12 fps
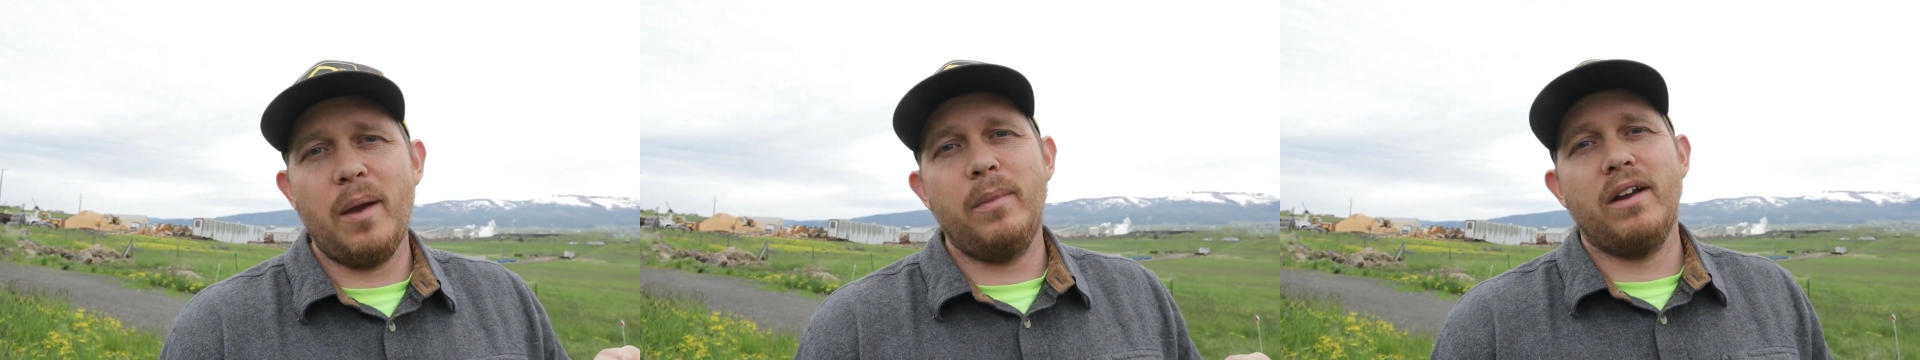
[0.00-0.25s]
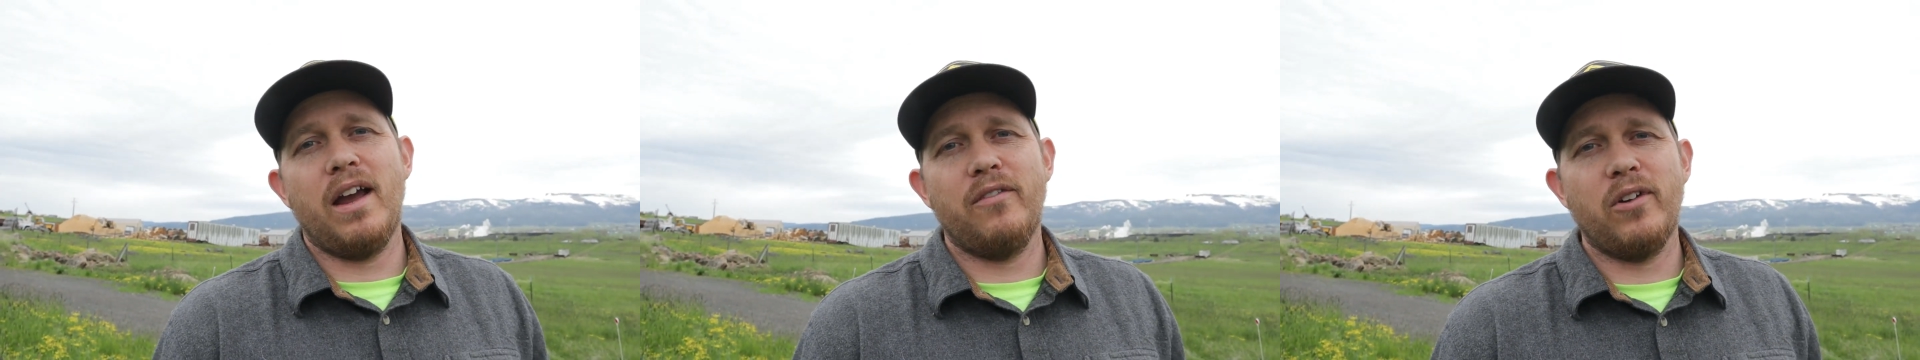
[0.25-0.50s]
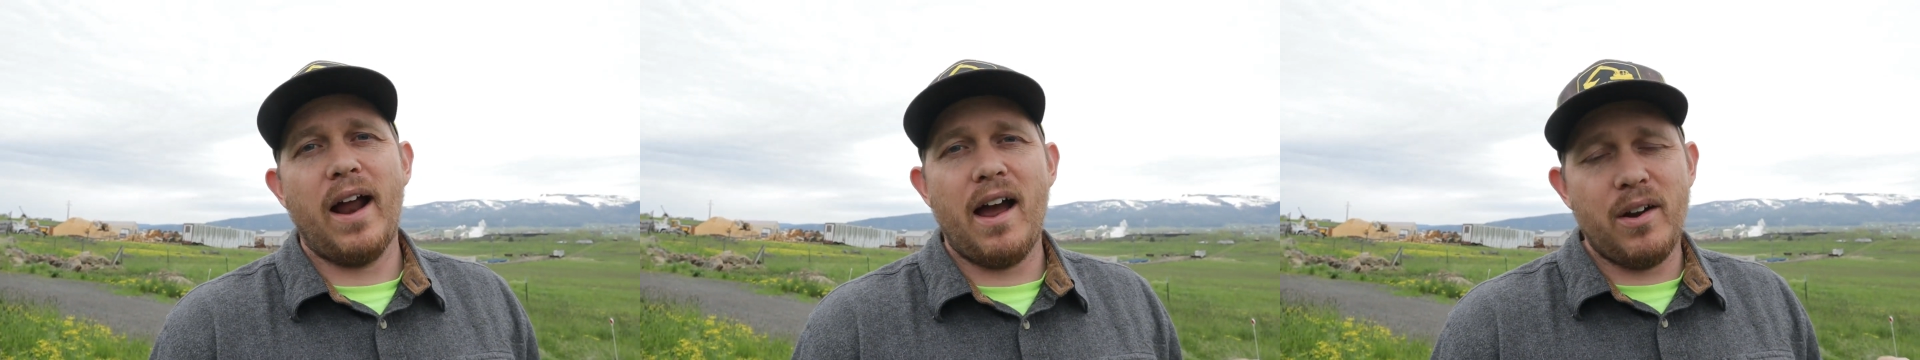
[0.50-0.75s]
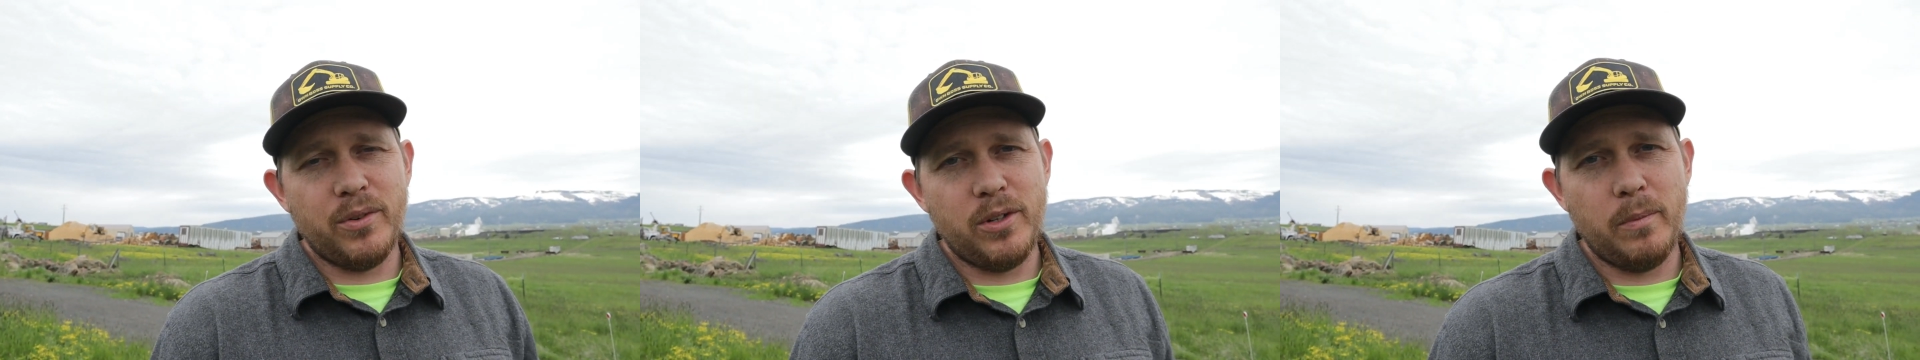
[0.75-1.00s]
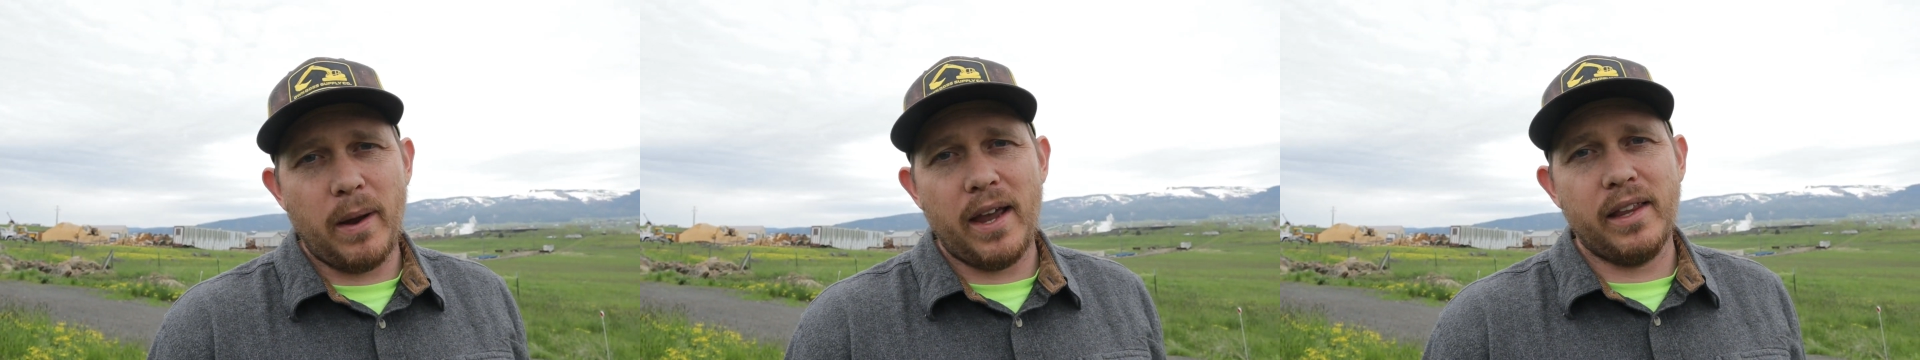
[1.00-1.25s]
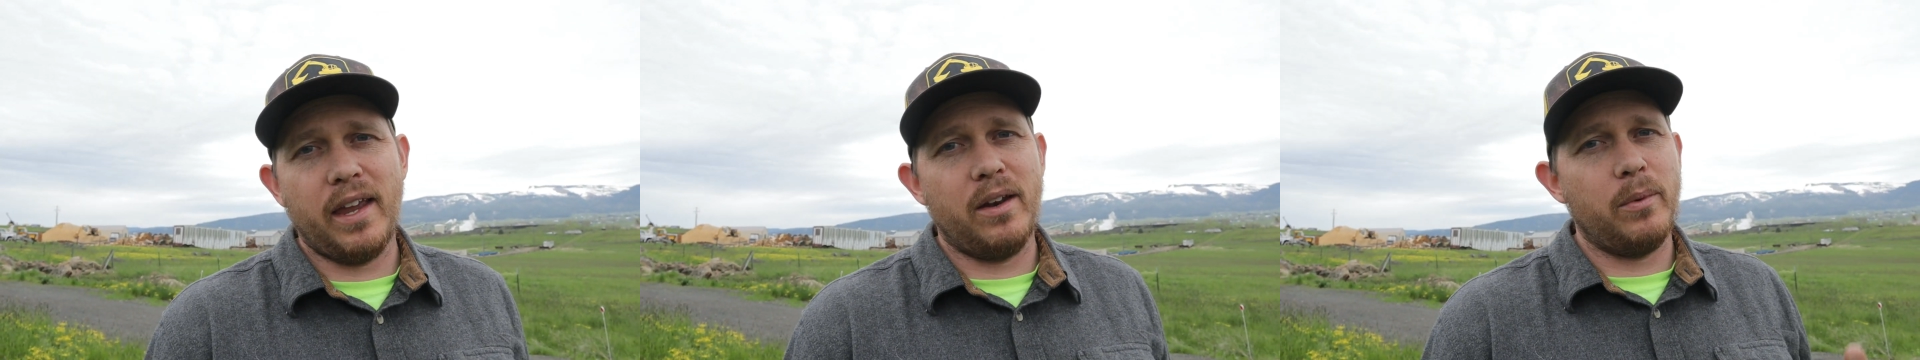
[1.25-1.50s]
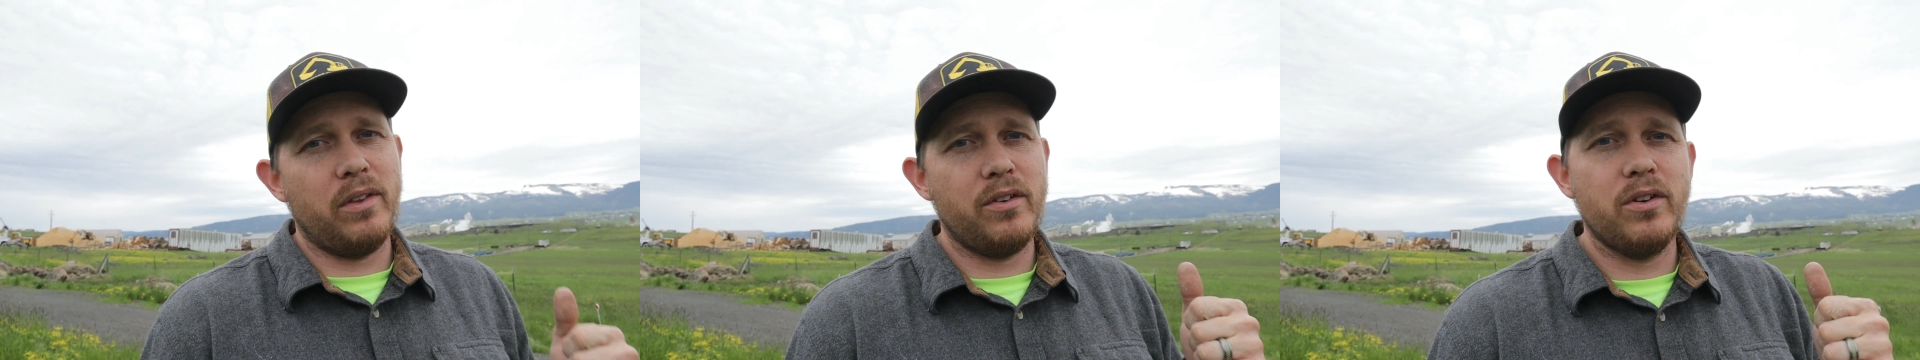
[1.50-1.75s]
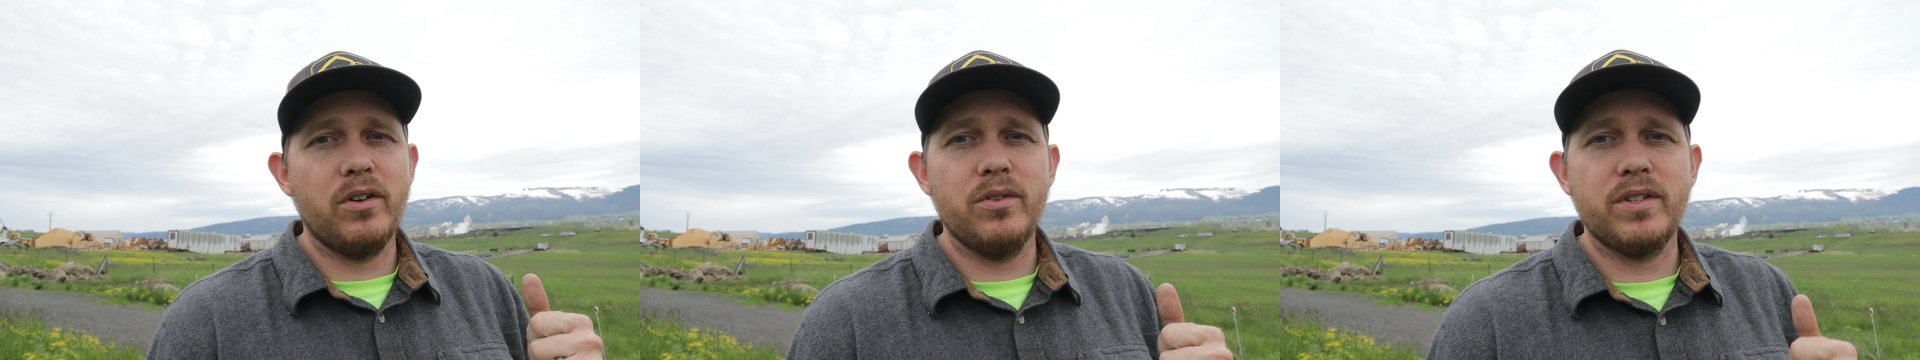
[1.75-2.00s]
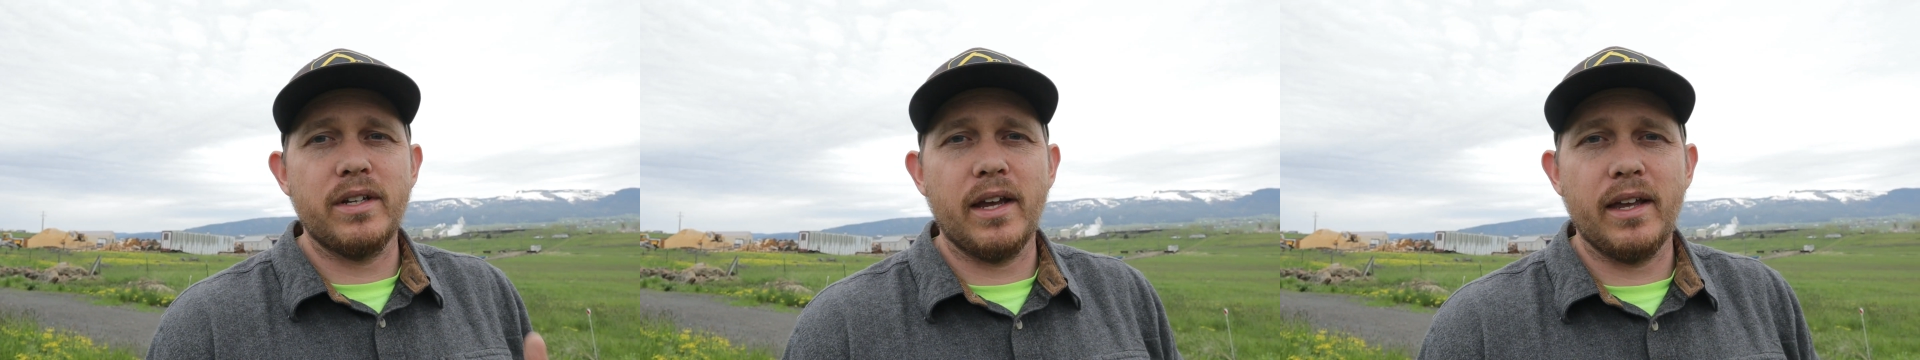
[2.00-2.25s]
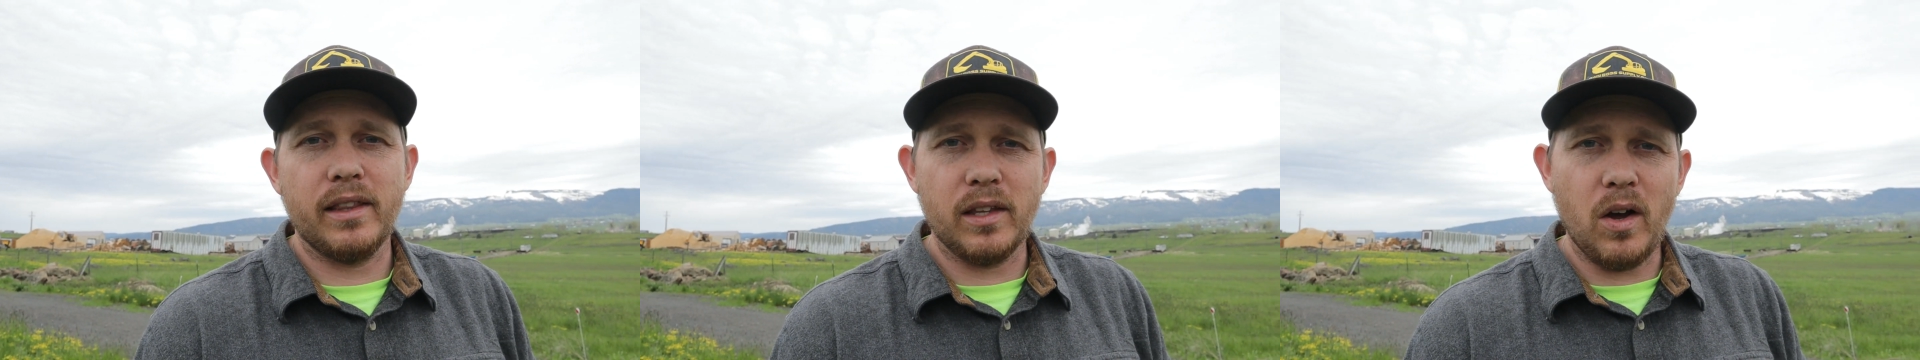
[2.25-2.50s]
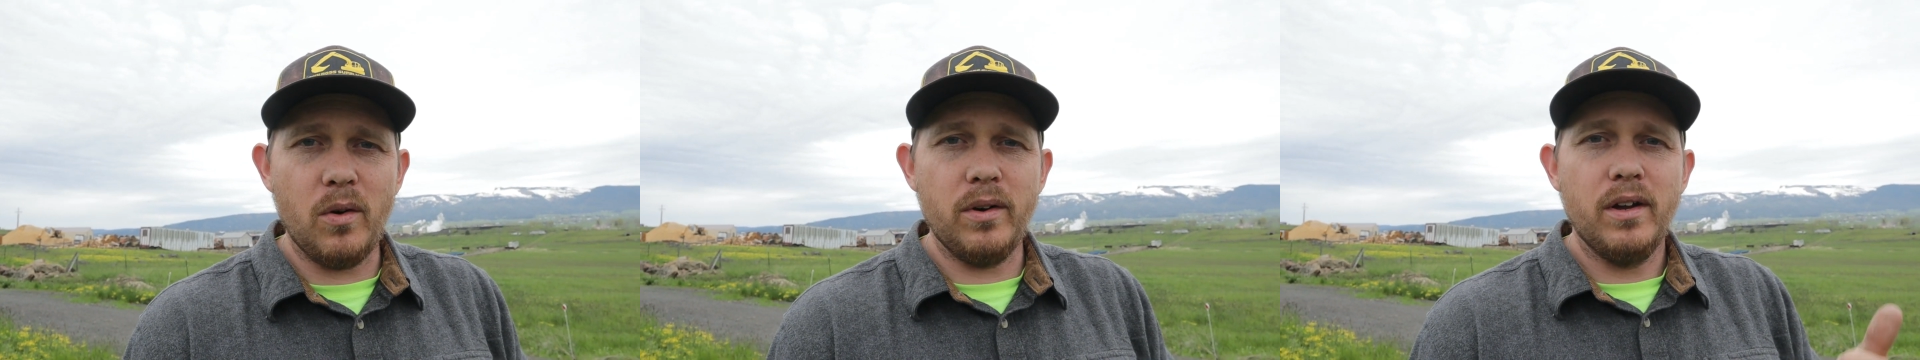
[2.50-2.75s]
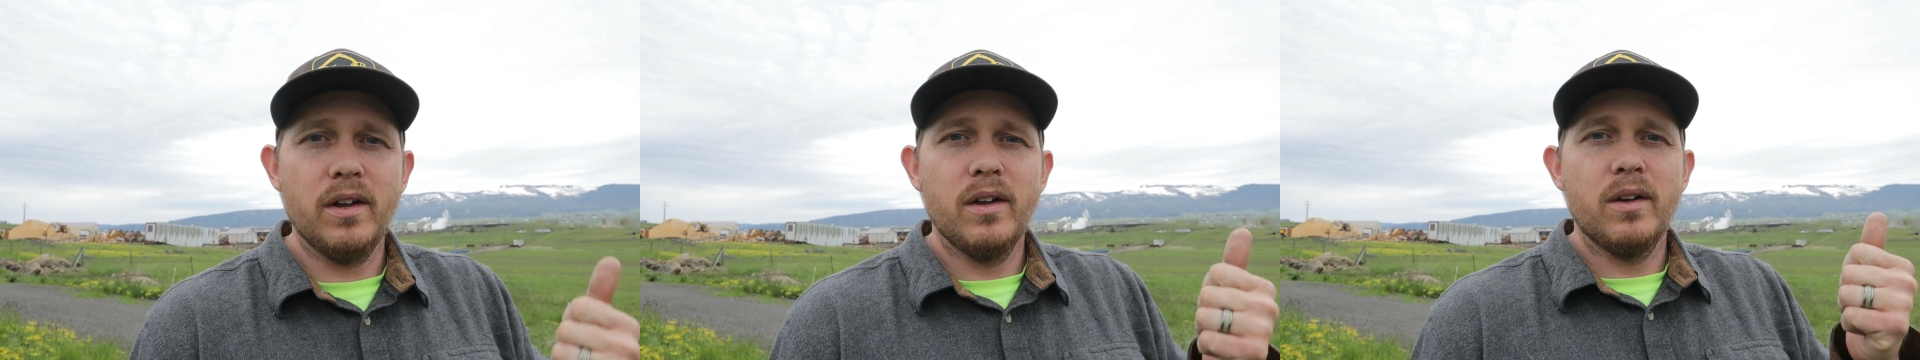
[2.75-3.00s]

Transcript: I'm going to cover how to buy land, whether you're using a loan,